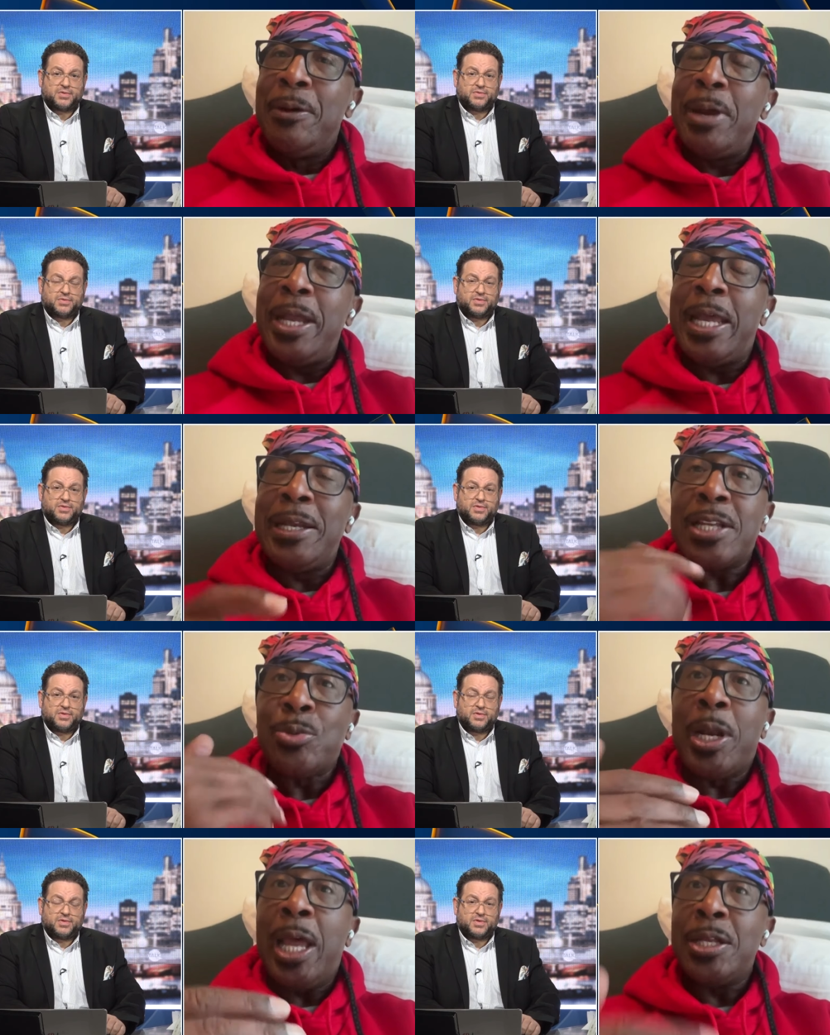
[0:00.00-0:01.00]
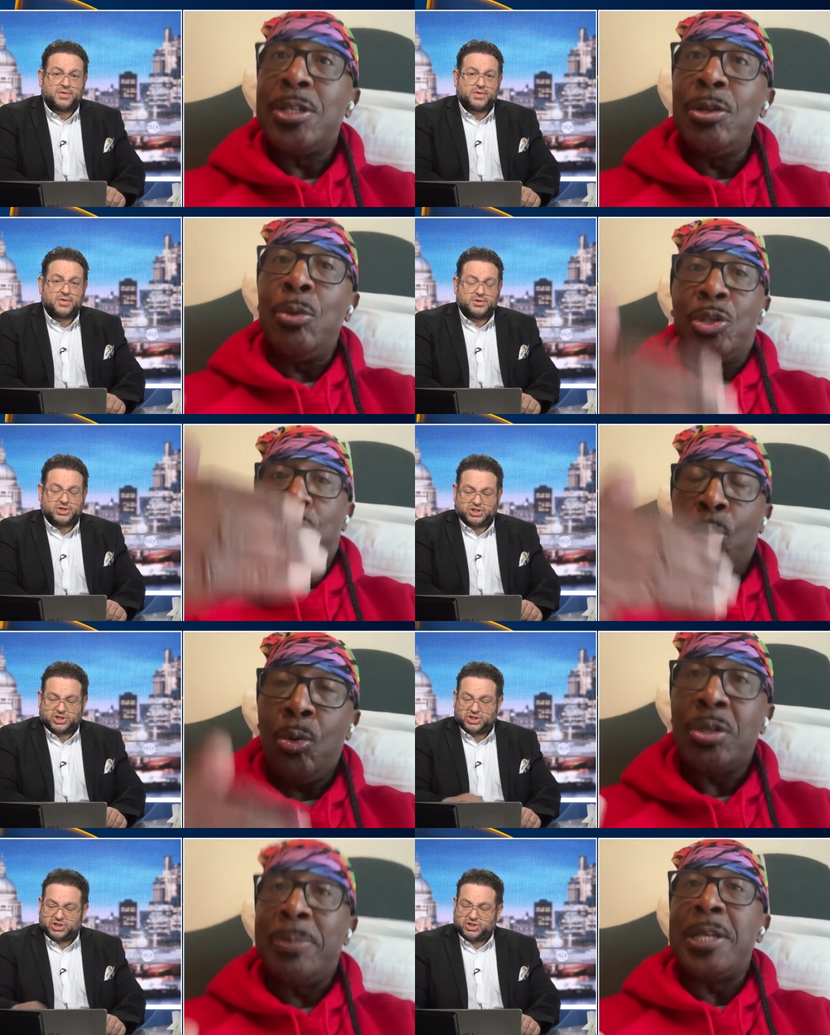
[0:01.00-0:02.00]
Speaker 1: Right. And that's what I had to do was did,
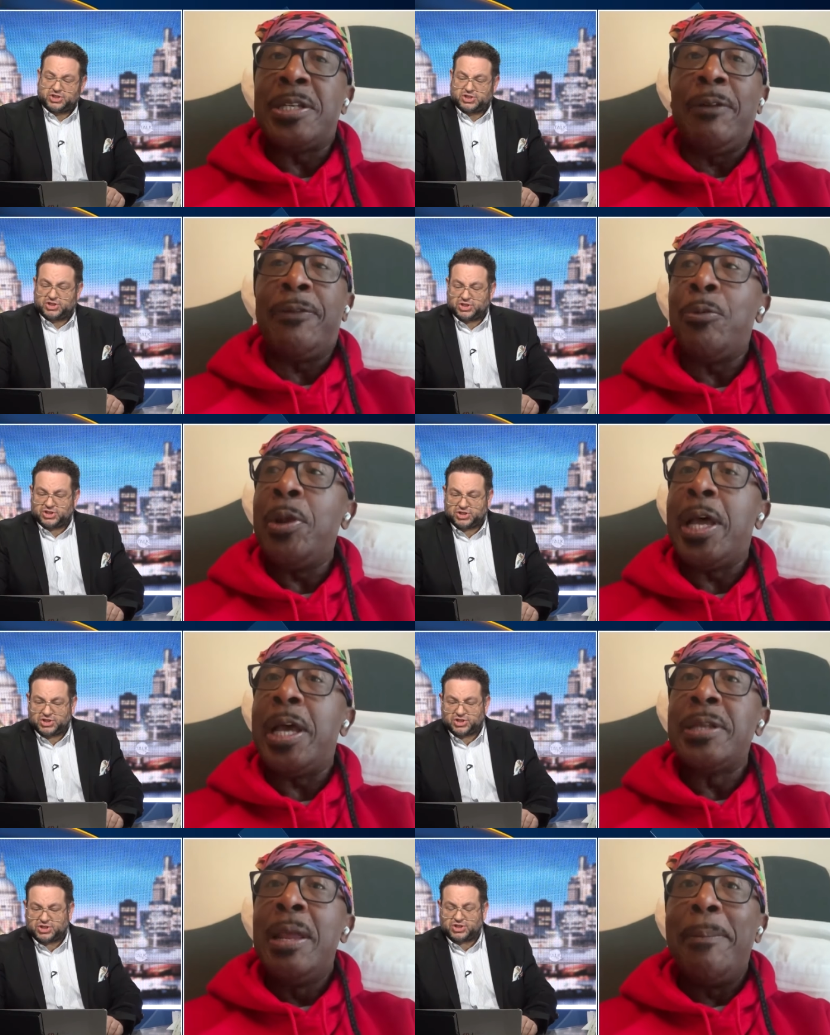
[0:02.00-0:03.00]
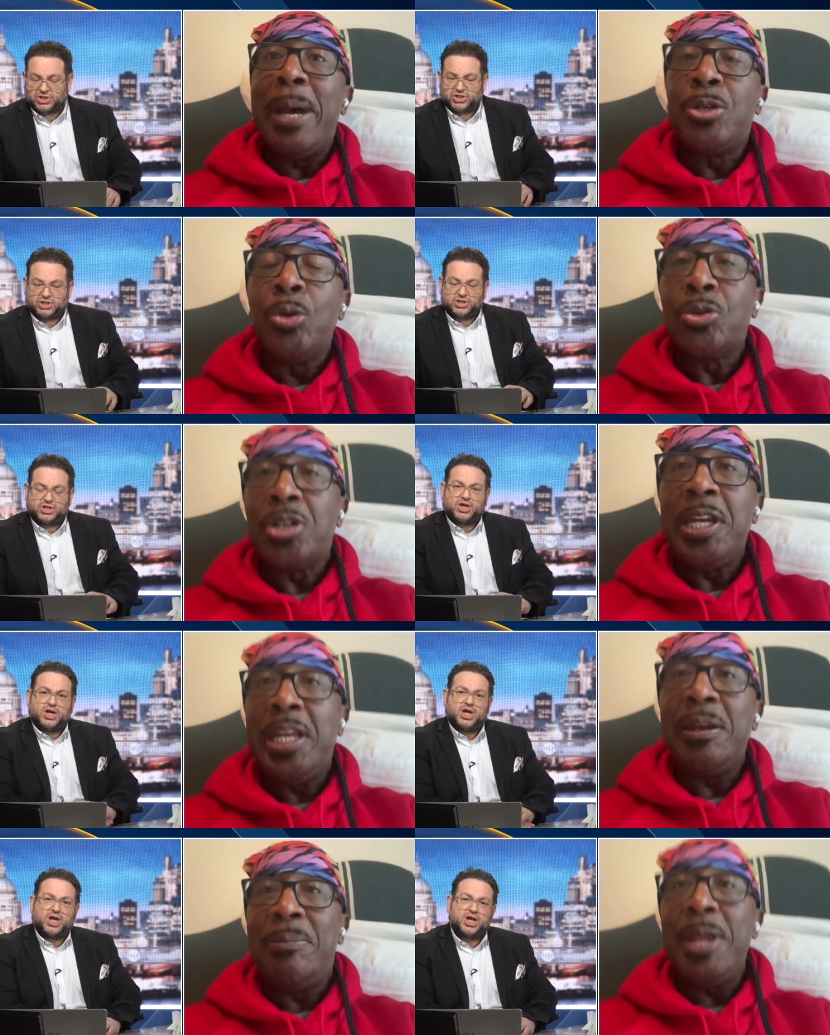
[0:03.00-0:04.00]
talk did, to myself and realize my daughter
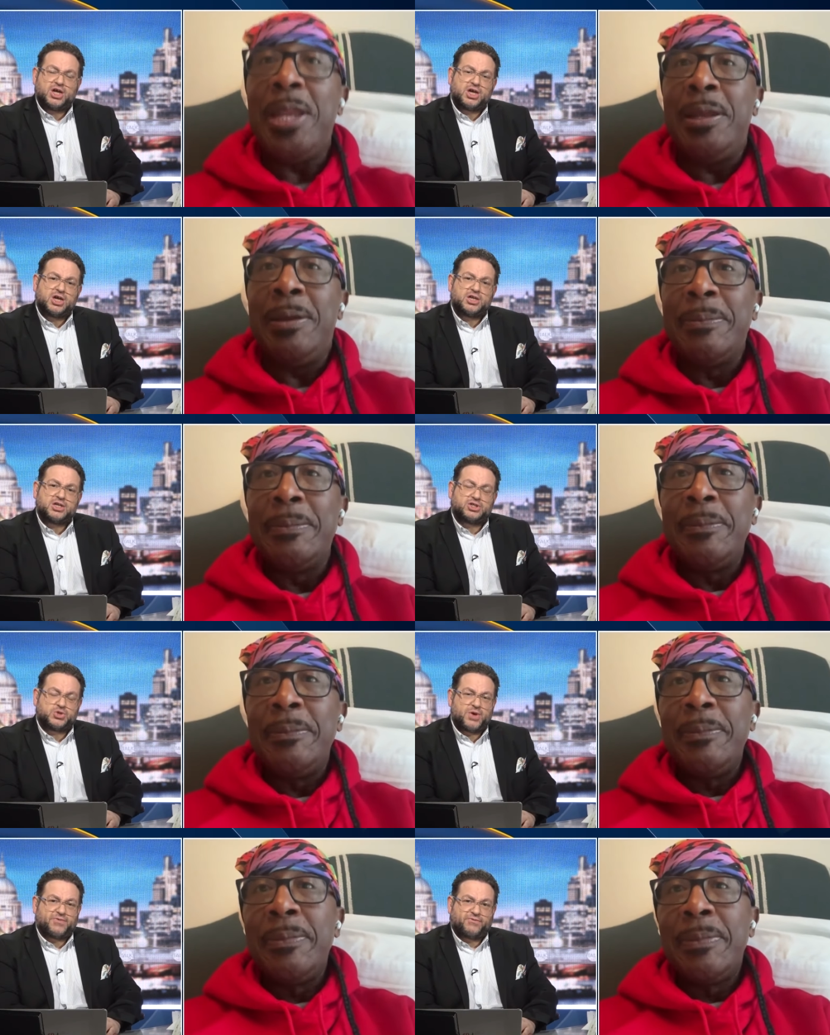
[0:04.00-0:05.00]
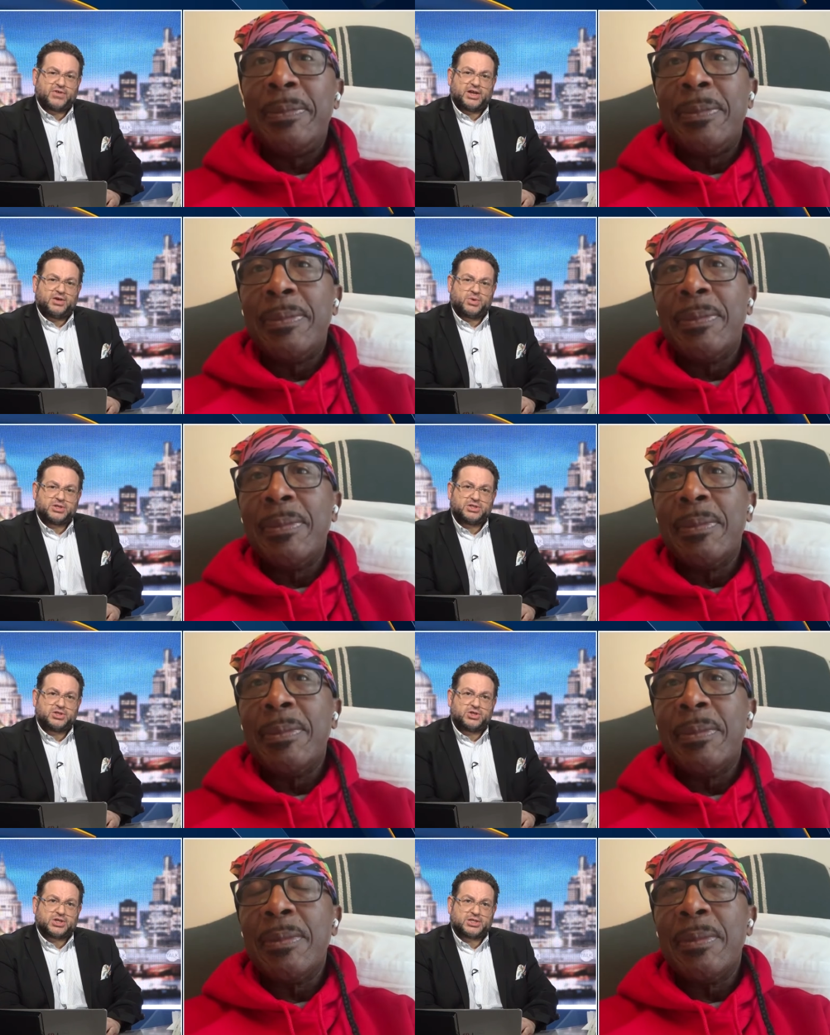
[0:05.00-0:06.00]
needed me.
Speaker 2: Did you ever feel it when
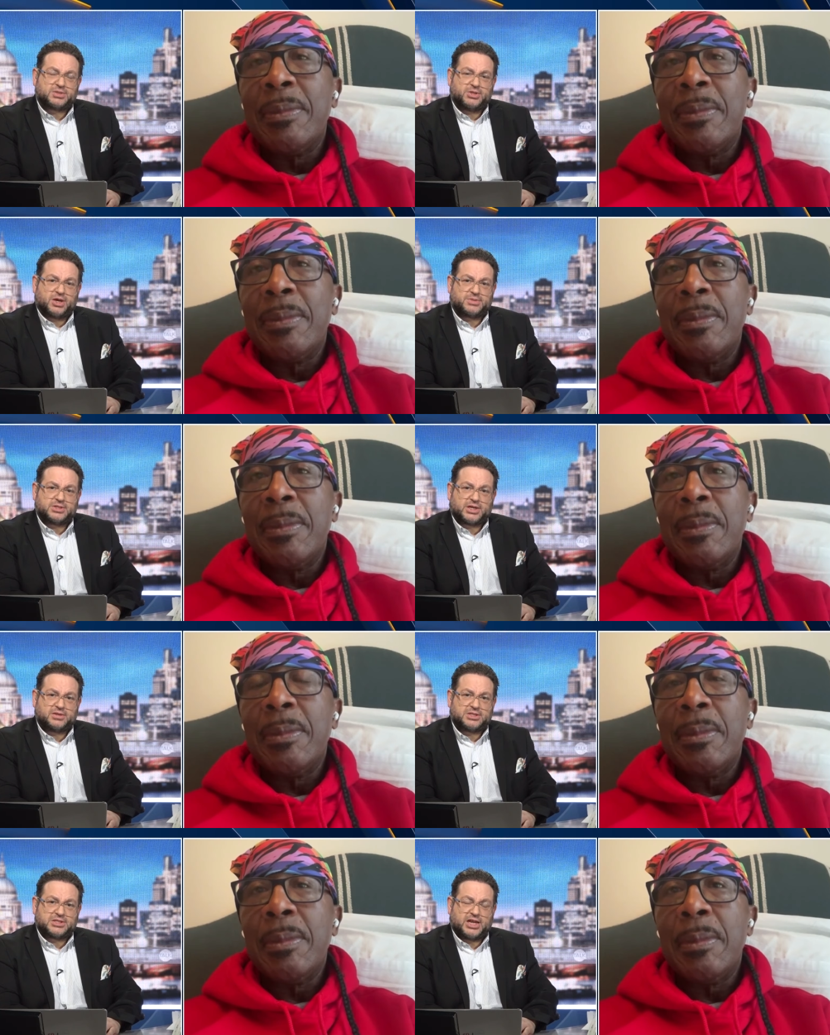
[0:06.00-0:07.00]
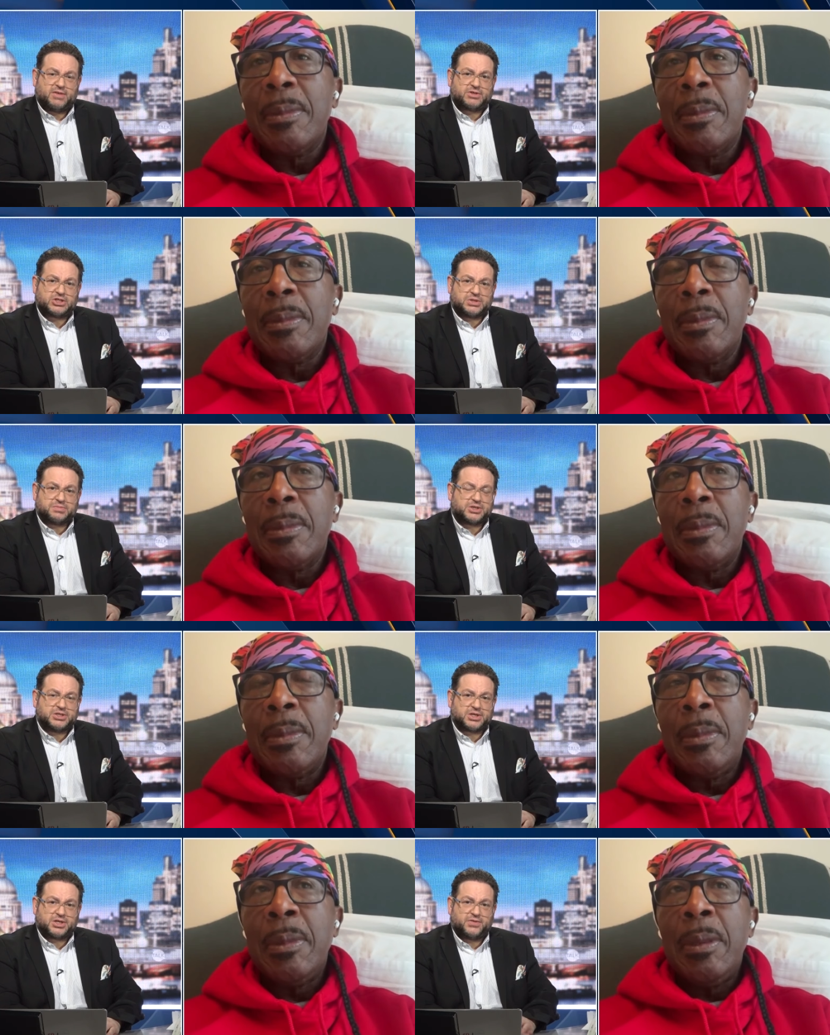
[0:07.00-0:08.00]
you'd had some of the ups and downs in television?
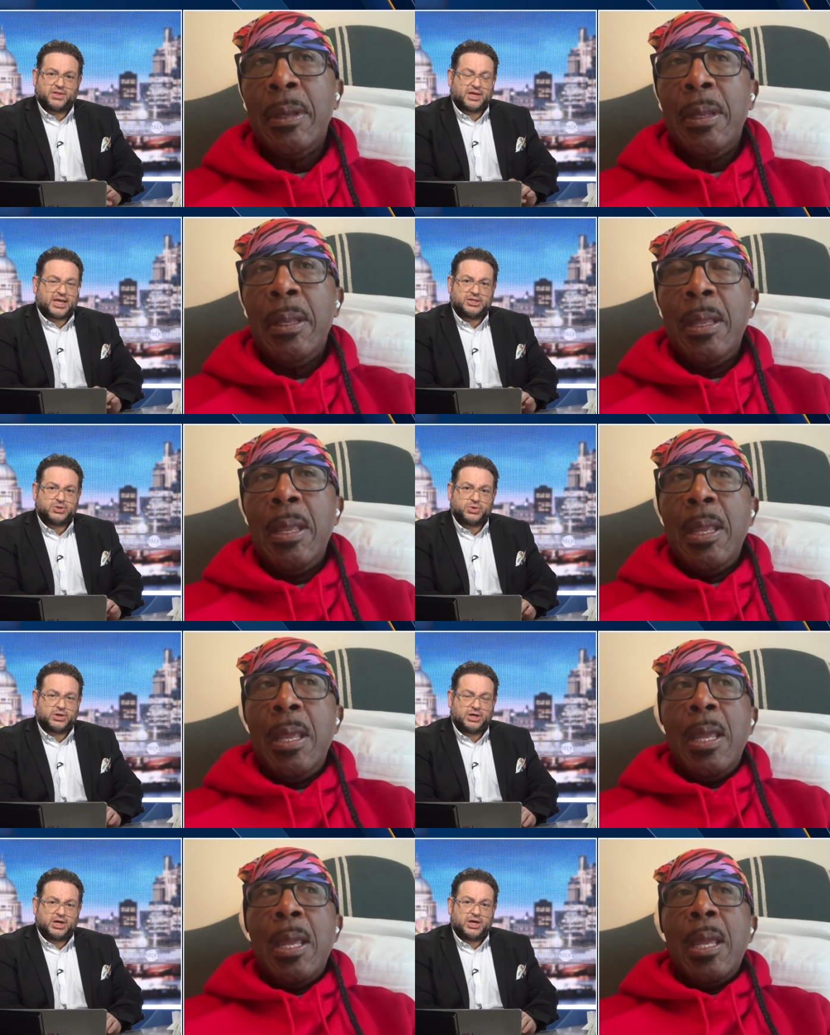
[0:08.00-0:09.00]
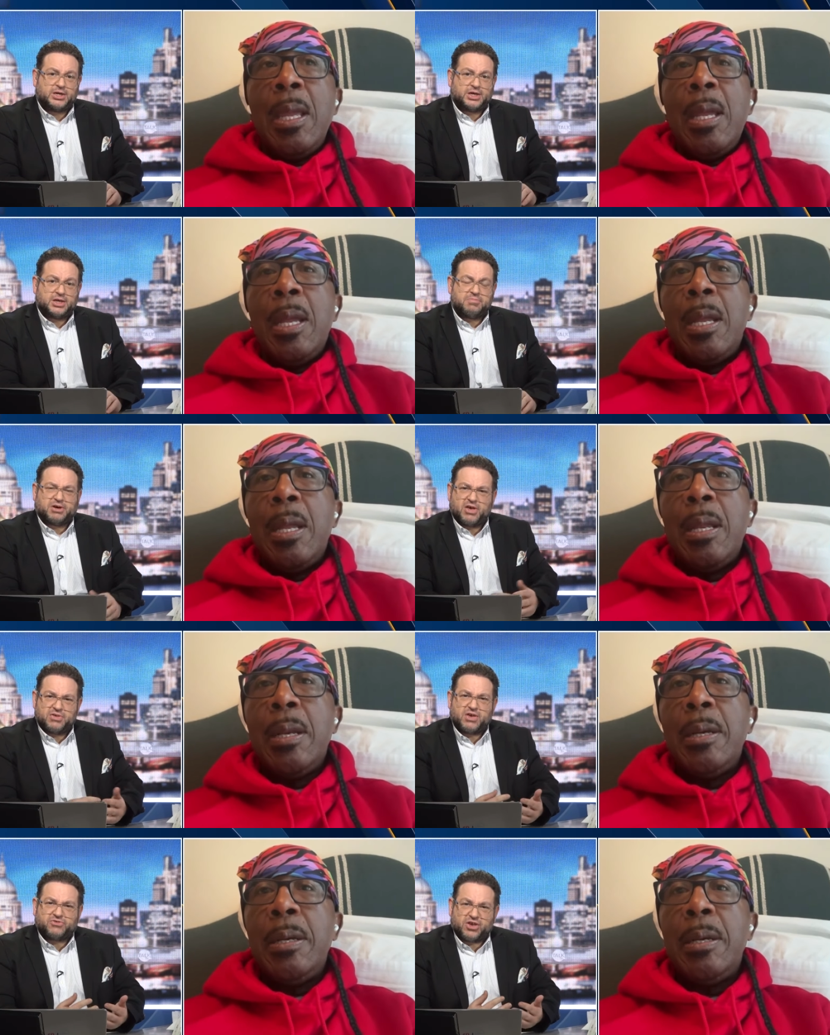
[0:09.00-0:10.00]
Because I know that, again, you were, but
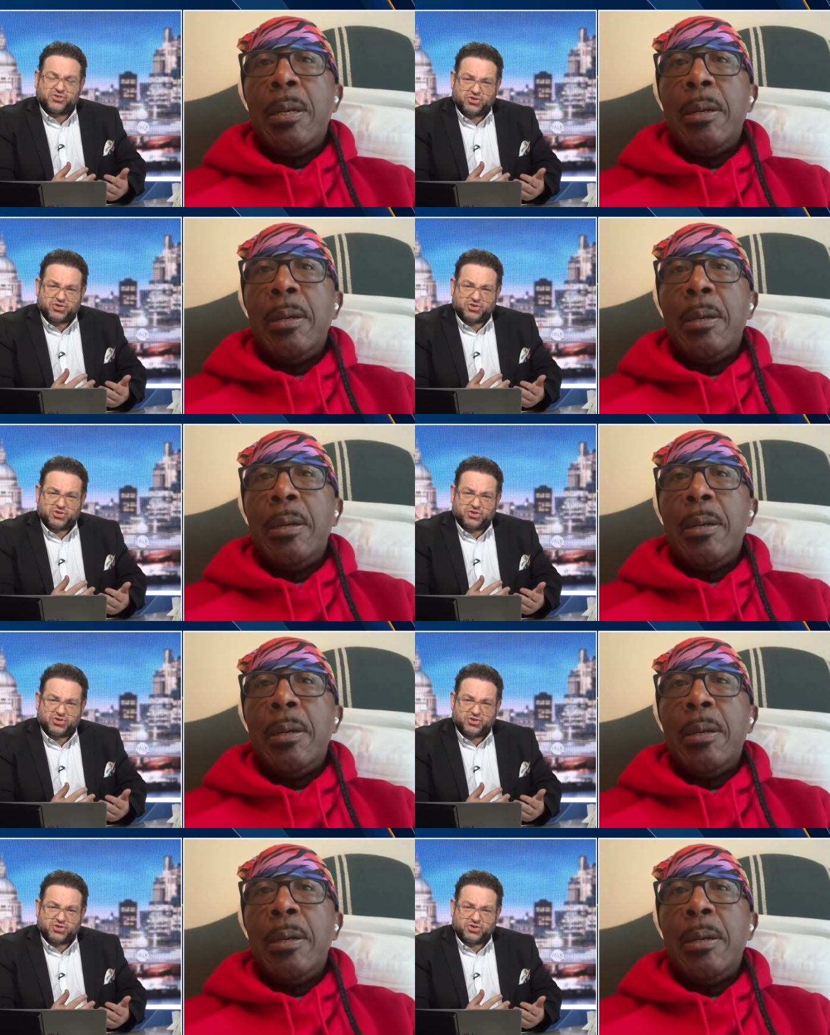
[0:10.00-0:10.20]
it, it, it's